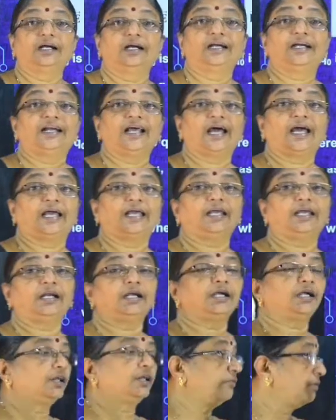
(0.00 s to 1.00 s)

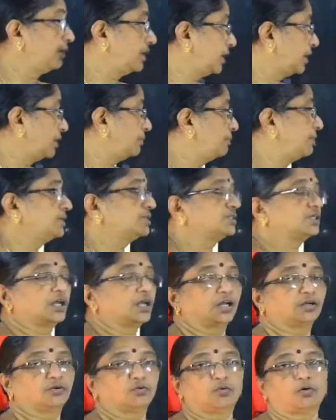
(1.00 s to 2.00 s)
Dyne divided by
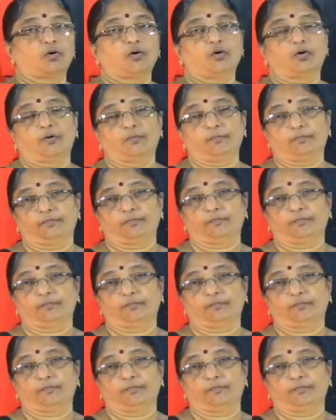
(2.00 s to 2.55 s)
stat Coulomb.